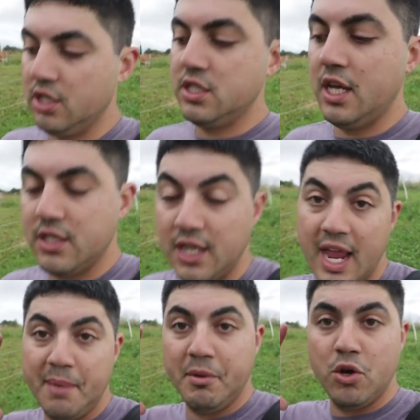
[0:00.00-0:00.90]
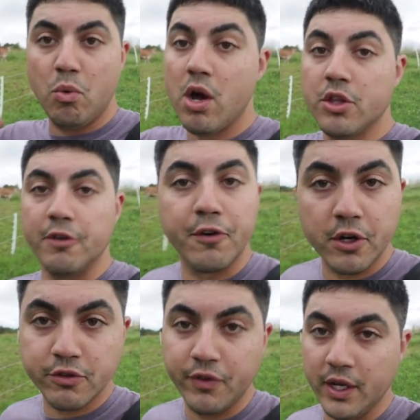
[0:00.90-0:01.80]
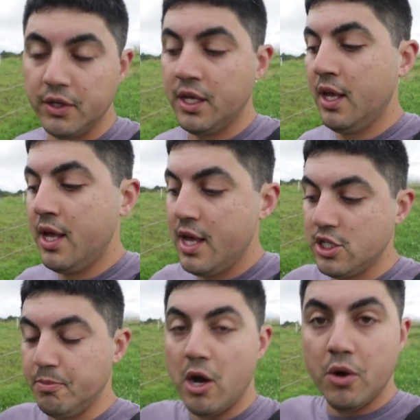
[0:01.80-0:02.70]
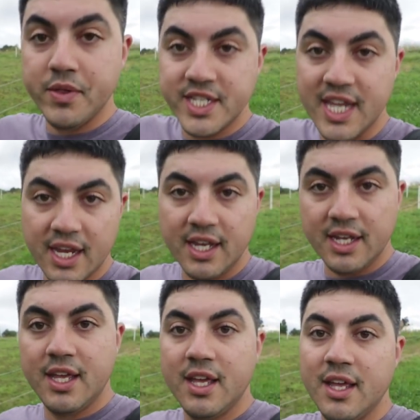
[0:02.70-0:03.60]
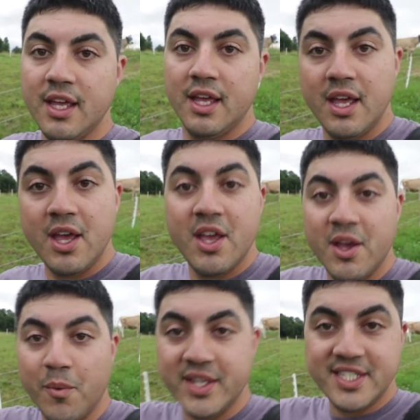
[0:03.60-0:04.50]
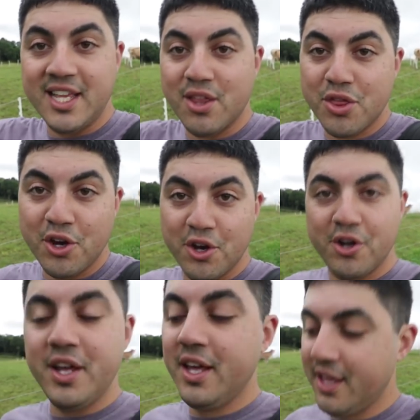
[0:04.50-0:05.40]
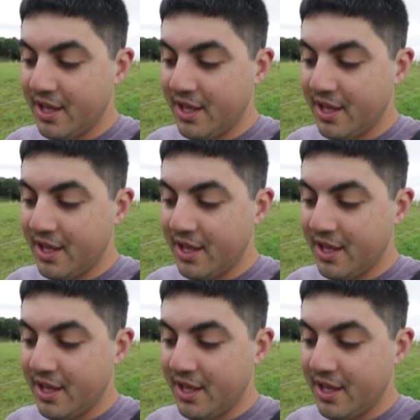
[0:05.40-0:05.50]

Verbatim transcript: and saying today I'm going to walk the first field, tomorrow the second, Wednesday the third.